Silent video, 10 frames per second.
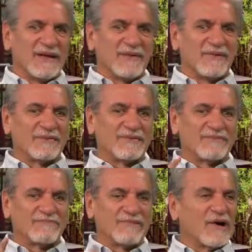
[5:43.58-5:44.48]
whether
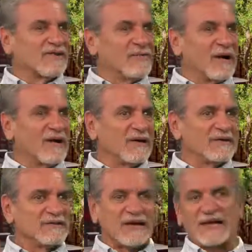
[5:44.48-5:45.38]
it's
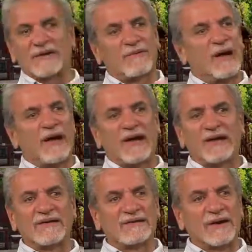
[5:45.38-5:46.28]
price-wise,
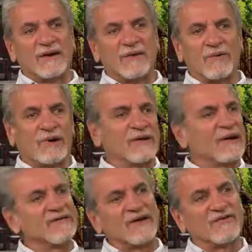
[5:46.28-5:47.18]
talent-wise,
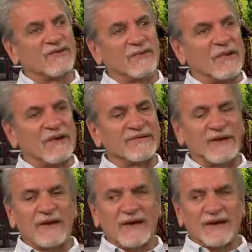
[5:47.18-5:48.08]
organizational-wise,
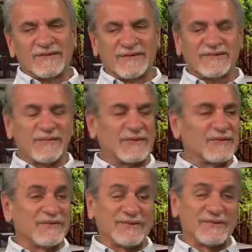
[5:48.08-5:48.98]
because there's some that
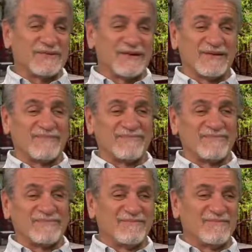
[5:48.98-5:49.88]
do it that
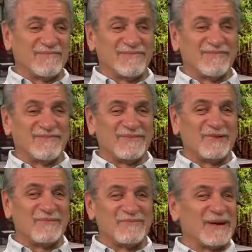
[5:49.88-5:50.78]

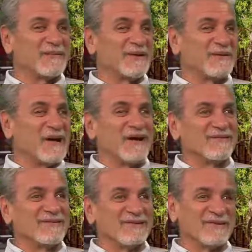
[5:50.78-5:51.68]
do minimal
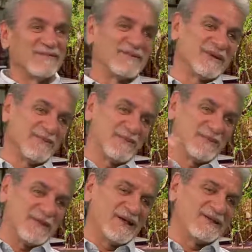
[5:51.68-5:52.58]
amount. They'll say, we'll give you a
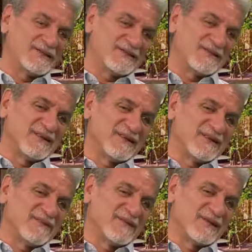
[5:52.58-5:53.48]
place,
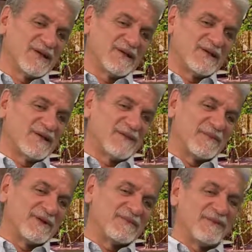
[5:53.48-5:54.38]
we'll get you the
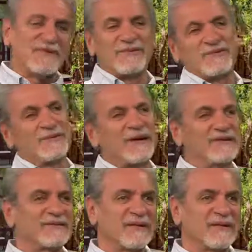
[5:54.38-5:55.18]
comics, and you do the rest.